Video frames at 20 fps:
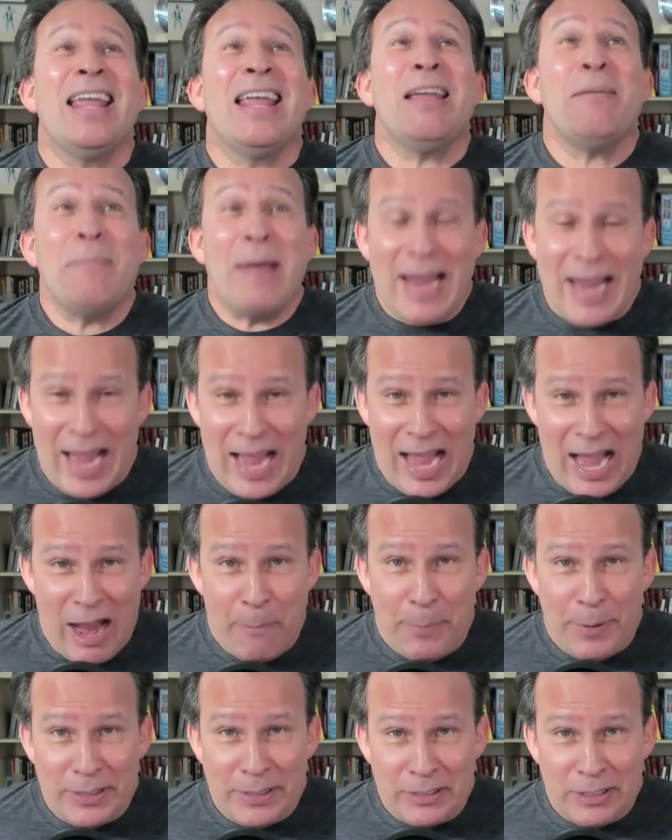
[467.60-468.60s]
may
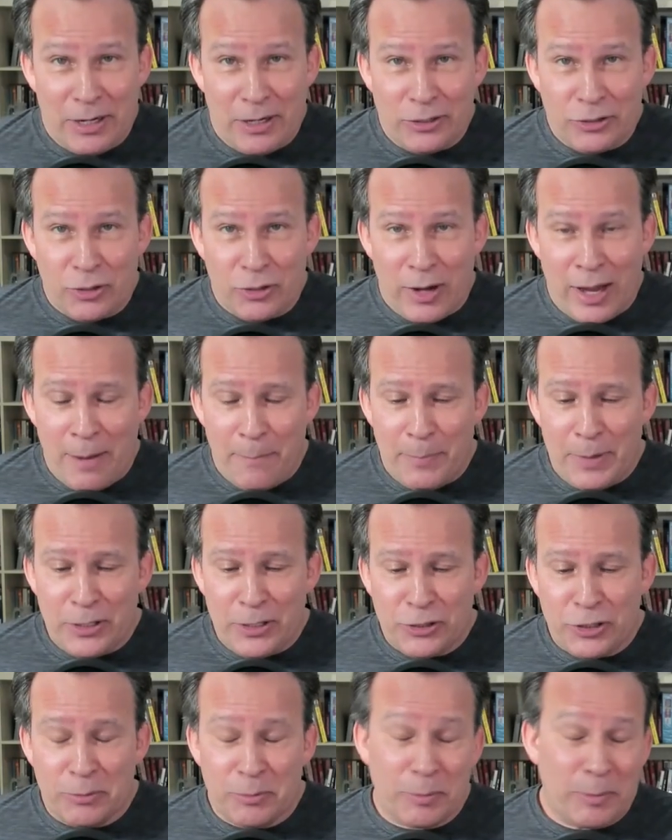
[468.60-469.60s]
have presidential
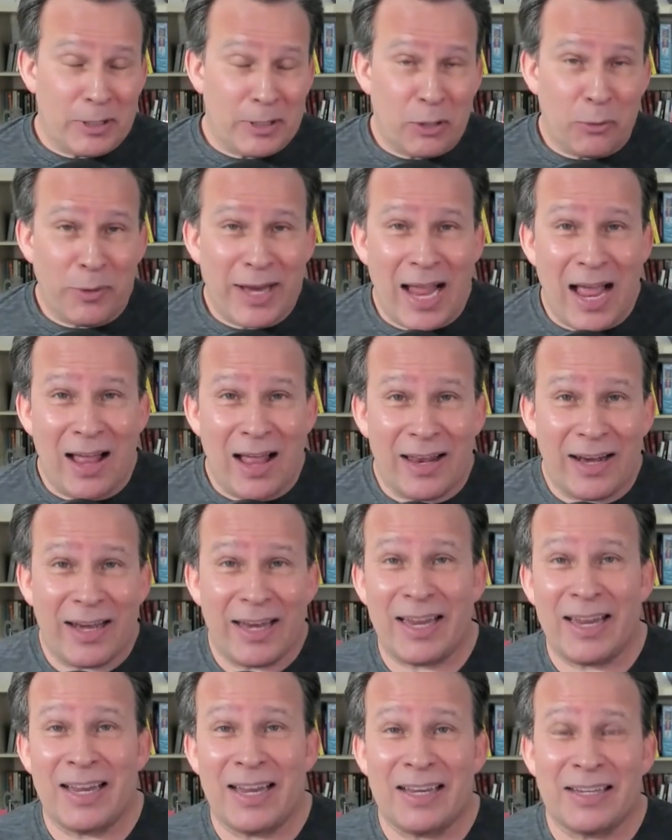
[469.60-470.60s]
ambitions, but the
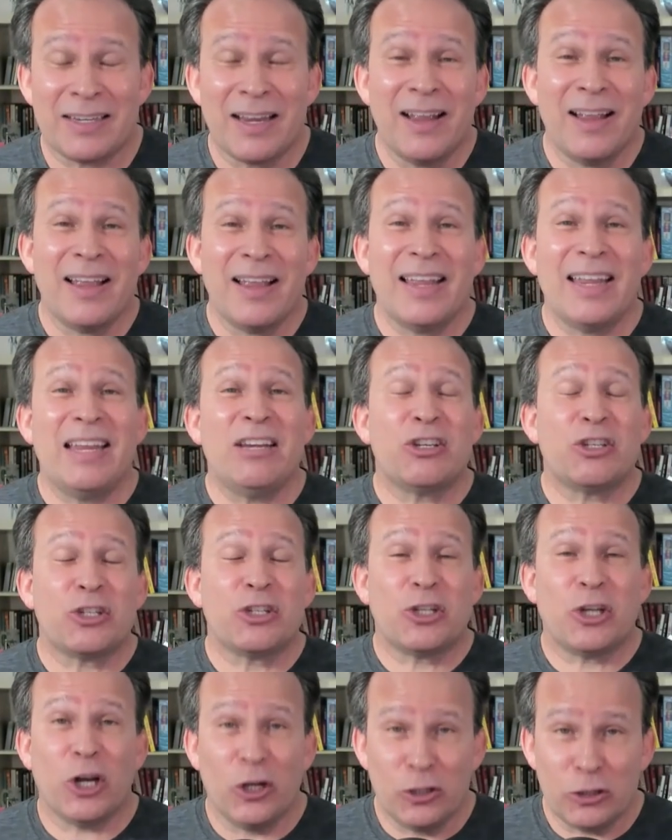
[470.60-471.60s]
reality is he's
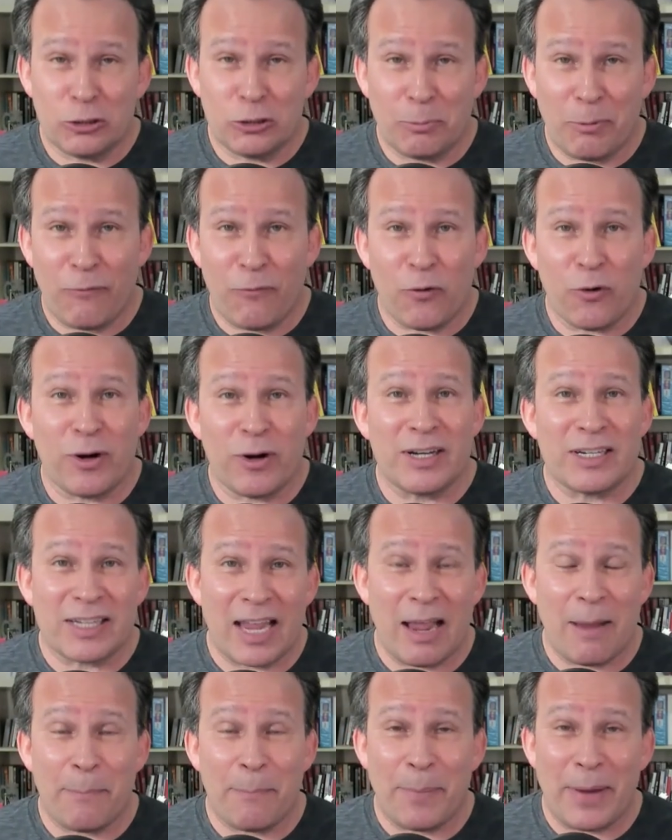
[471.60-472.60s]
toast before his
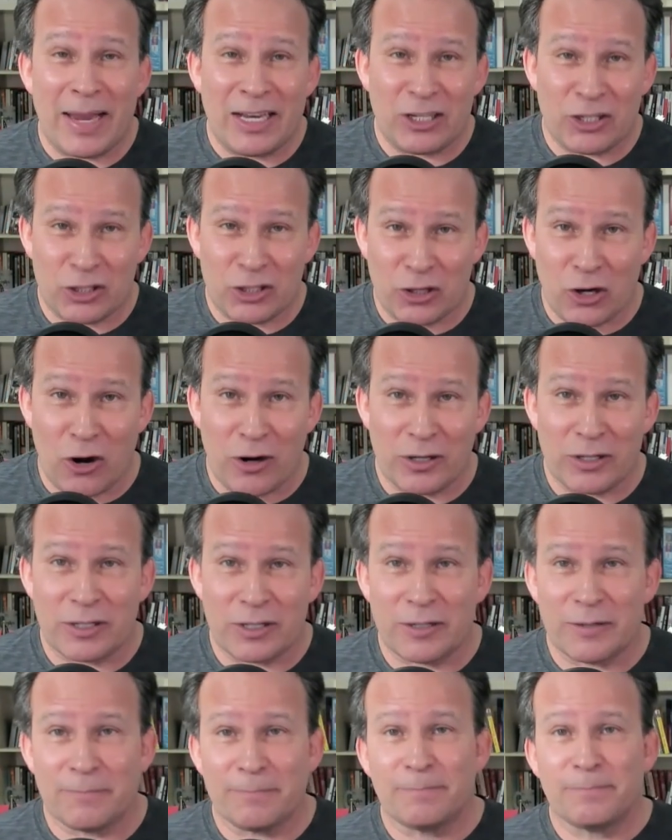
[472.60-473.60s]
campaign
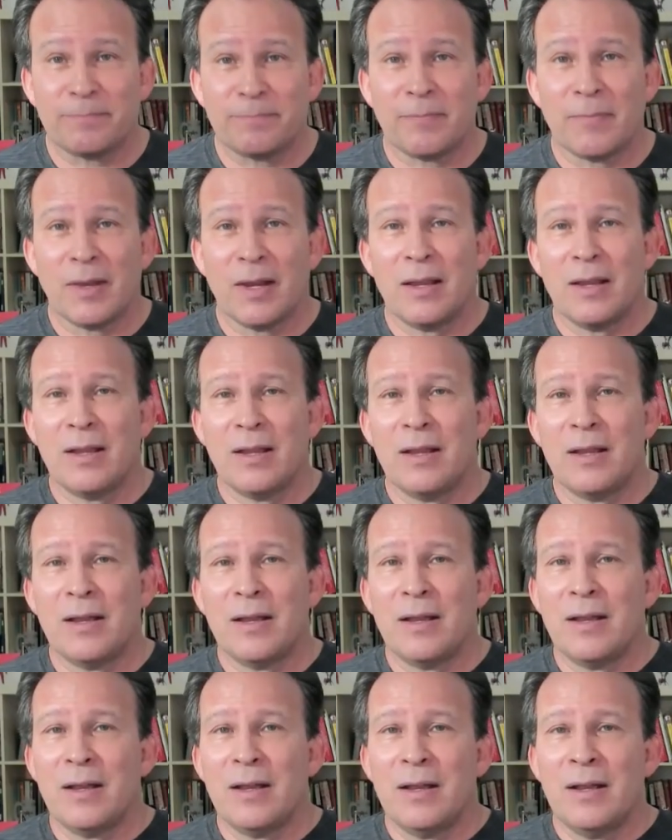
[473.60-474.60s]
starts.
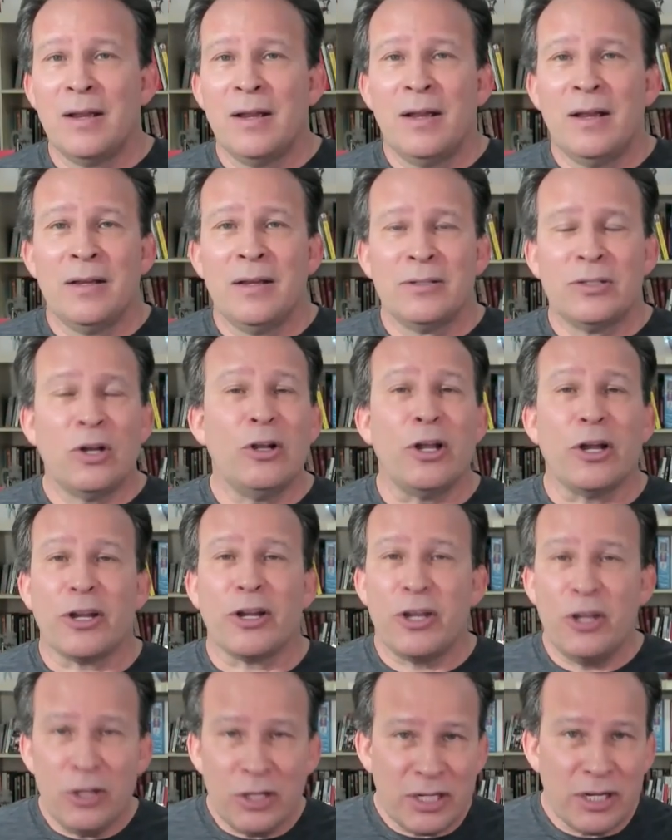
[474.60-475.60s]
So
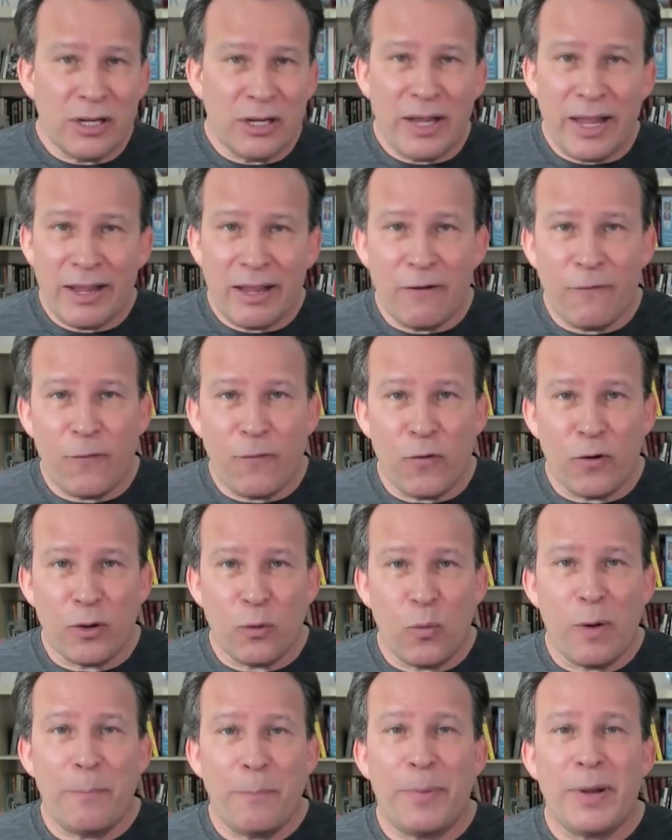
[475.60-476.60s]
look, UCLA can afford
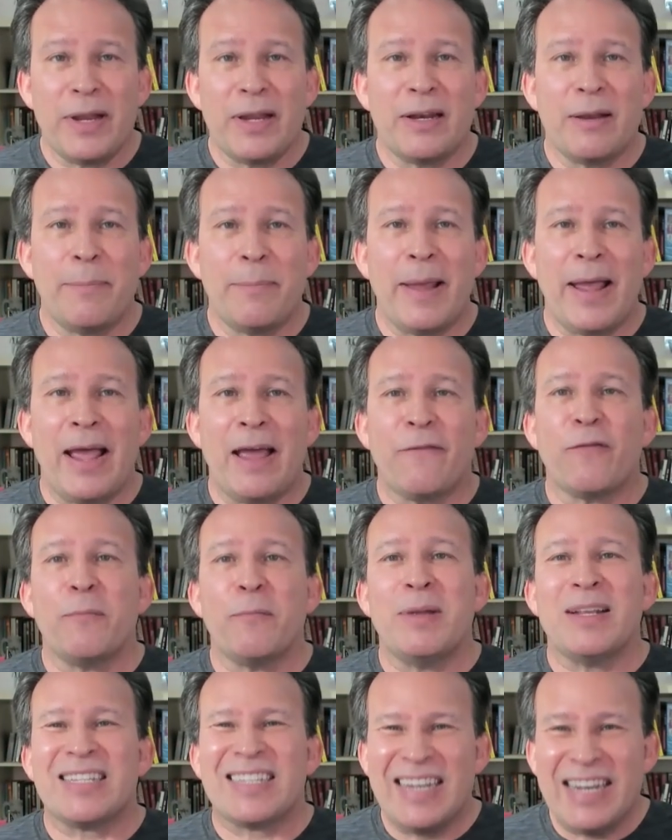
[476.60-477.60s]
the $1 billion demand
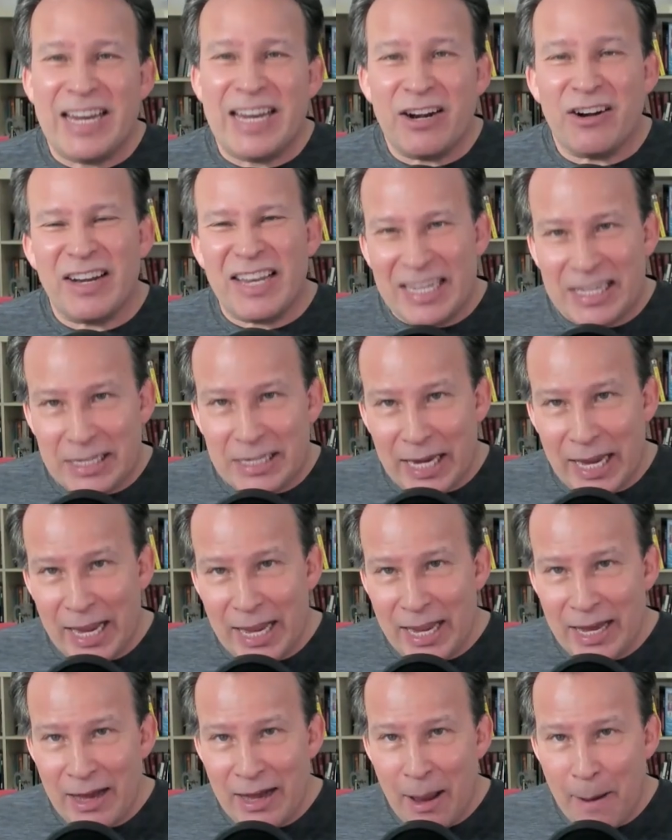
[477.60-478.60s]
from its nearly
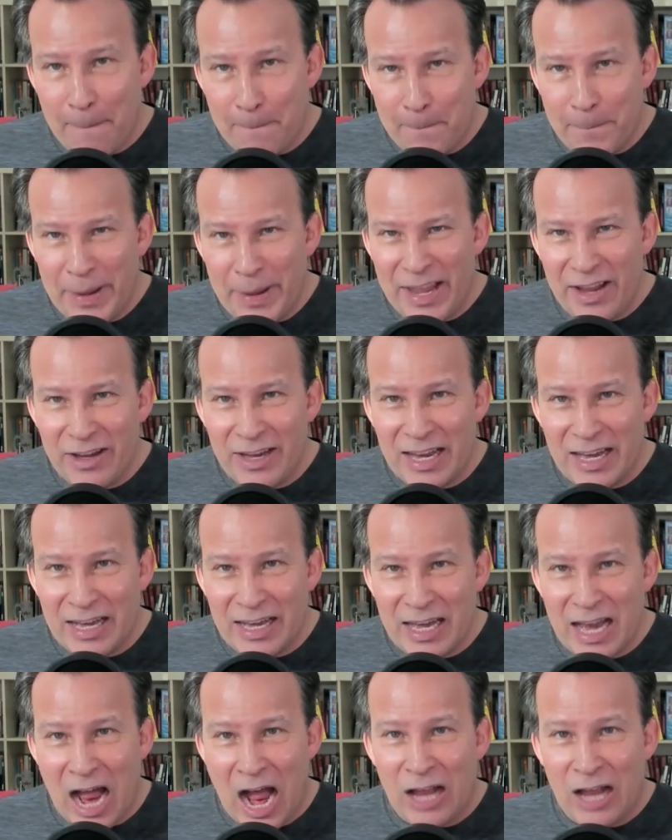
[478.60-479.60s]
$10 billion